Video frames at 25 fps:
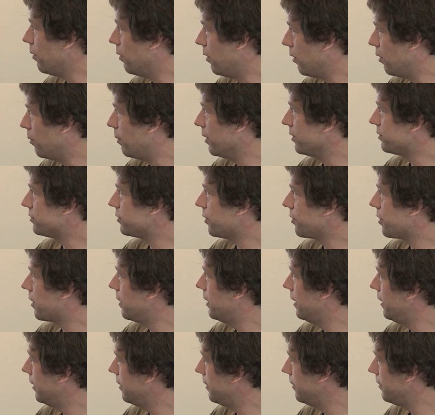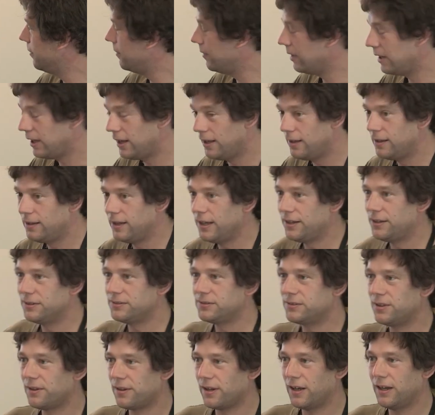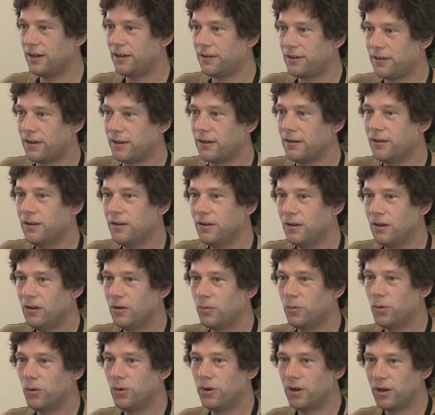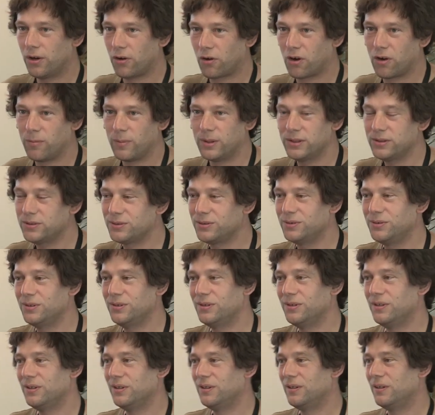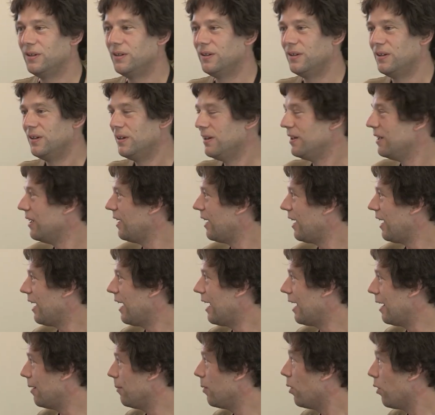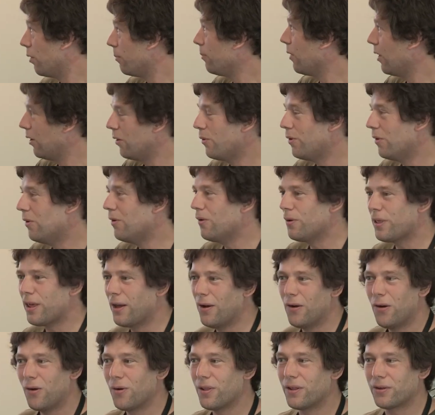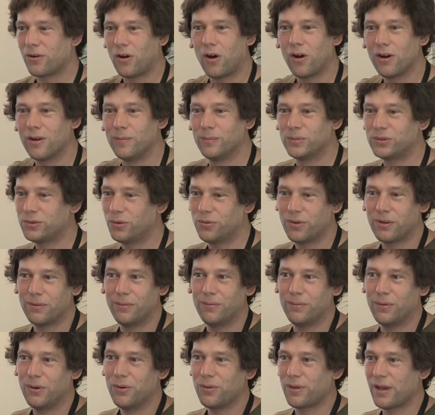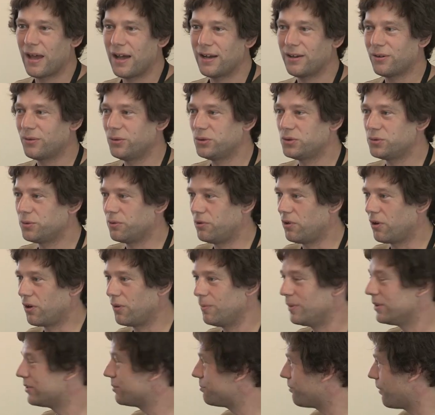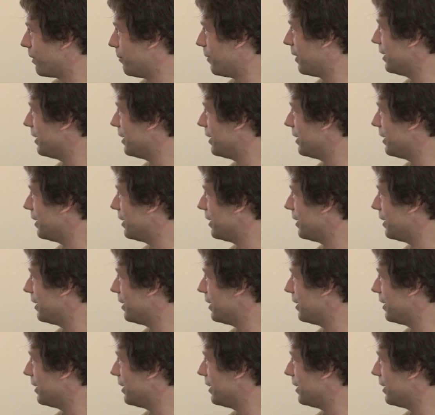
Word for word: almost all the letters to the editor were anonymous. Um, all, all, the, all the columns, all the, all the articles were anonymous pretty